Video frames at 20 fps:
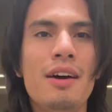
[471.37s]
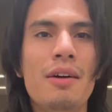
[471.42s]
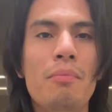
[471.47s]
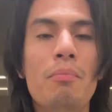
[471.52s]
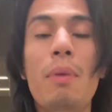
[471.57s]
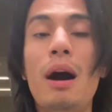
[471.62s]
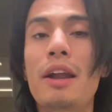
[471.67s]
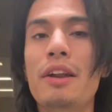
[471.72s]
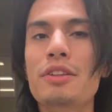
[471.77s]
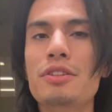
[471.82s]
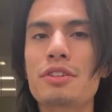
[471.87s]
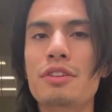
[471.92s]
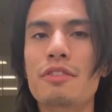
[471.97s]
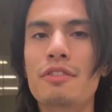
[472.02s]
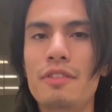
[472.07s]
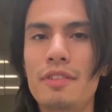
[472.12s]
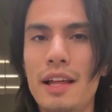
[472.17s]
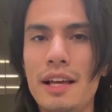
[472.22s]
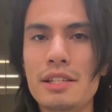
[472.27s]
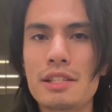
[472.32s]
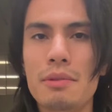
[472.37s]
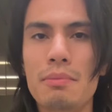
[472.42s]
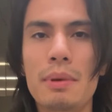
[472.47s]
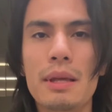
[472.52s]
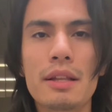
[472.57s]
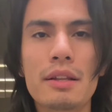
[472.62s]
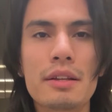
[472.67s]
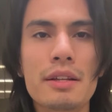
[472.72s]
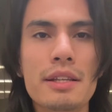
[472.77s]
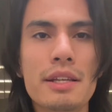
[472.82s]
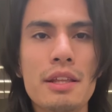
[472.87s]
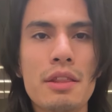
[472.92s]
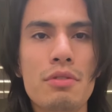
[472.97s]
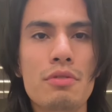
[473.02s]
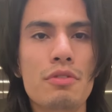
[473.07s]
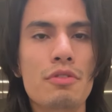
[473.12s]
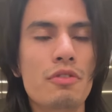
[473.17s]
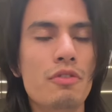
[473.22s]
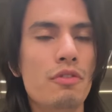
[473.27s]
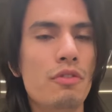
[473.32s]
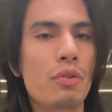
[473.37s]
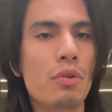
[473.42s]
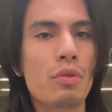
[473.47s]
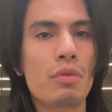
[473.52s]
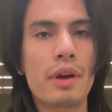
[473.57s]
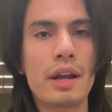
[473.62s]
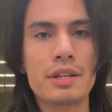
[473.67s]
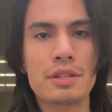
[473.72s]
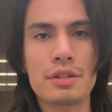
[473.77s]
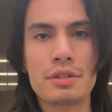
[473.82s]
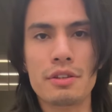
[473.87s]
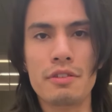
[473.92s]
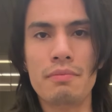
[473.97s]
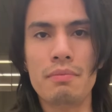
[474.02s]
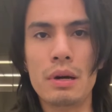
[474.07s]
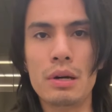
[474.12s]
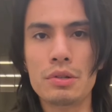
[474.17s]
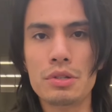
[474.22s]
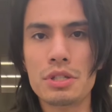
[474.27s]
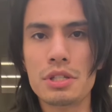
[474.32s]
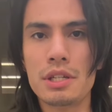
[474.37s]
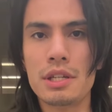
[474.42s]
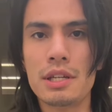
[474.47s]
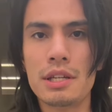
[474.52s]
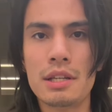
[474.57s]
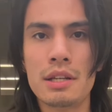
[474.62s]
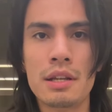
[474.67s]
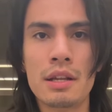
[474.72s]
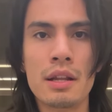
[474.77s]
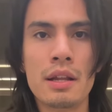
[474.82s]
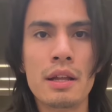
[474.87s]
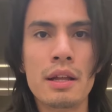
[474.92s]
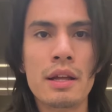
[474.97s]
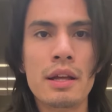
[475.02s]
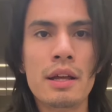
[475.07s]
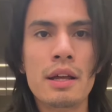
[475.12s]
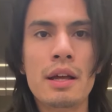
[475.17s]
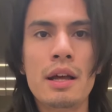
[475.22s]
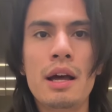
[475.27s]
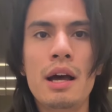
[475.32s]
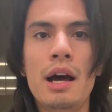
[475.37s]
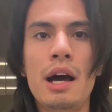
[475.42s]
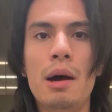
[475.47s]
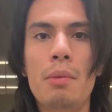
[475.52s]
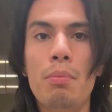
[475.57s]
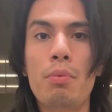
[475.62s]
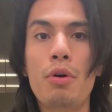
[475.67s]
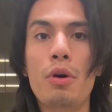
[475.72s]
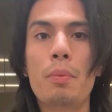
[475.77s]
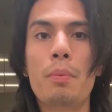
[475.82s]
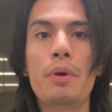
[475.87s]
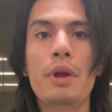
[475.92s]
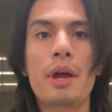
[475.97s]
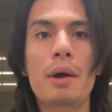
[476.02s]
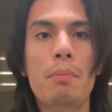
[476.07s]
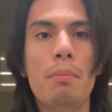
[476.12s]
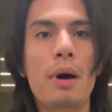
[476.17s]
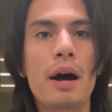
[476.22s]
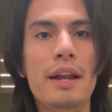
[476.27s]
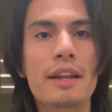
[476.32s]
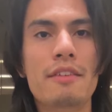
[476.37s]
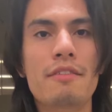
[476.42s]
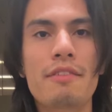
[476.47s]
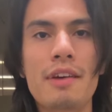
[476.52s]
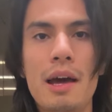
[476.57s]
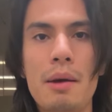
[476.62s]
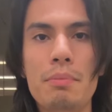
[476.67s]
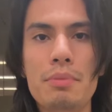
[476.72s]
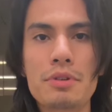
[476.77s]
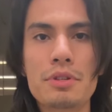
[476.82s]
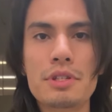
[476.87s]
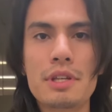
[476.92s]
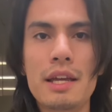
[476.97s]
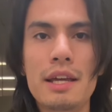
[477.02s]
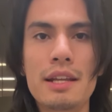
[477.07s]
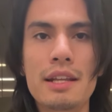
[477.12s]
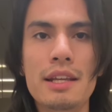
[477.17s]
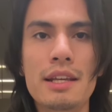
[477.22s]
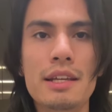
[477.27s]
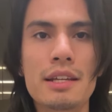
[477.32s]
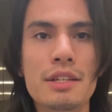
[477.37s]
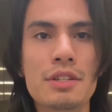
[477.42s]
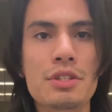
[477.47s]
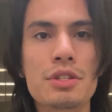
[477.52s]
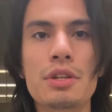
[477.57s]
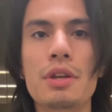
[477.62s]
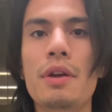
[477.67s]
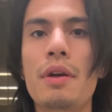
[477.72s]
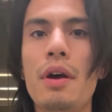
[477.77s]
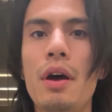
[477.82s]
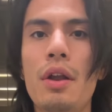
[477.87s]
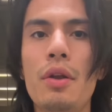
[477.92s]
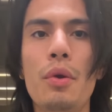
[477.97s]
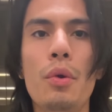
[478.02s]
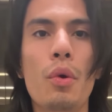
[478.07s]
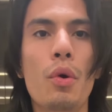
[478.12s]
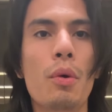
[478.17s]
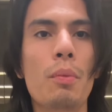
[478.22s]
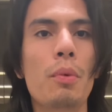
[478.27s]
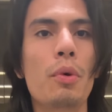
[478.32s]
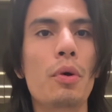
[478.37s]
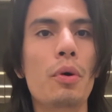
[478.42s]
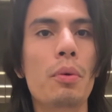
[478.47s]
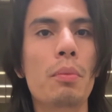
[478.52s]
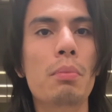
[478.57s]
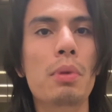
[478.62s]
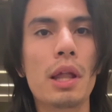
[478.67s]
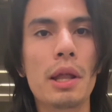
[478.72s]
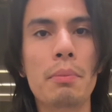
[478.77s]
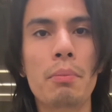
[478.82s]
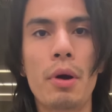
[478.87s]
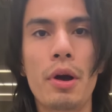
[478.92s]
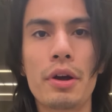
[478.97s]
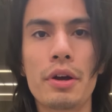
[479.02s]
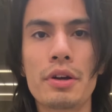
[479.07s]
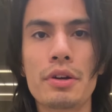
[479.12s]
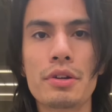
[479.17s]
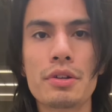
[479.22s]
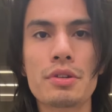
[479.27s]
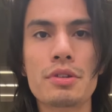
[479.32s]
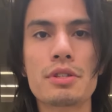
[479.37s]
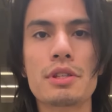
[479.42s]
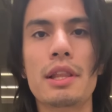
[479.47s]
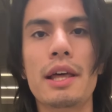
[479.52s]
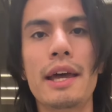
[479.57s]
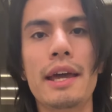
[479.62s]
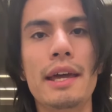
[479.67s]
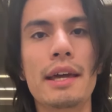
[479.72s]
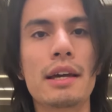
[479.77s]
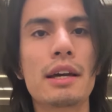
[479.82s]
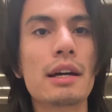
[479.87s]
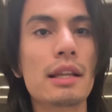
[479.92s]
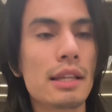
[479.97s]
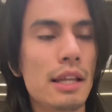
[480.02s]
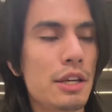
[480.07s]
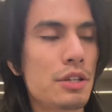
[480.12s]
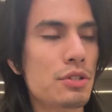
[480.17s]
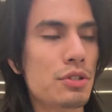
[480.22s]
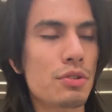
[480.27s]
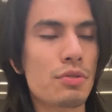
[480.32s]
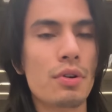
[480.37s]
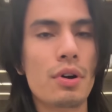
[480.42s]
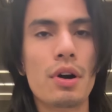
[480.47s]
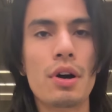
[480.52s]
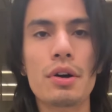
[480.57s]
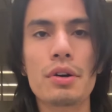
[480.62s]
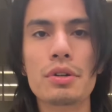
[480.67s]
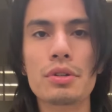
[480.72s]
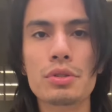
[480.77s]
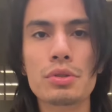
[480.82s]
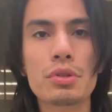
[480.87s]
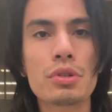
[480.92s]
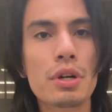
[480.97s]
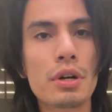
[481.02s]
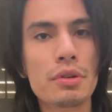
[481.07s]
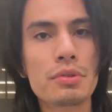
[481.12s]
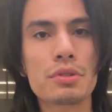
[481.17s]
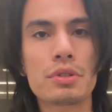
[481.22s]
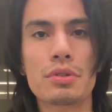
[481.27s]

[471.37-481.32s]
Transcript: Monitor flexibility through full ranges of motion, appropriate body fat percentage, normal blood markers like cholesterol, glucose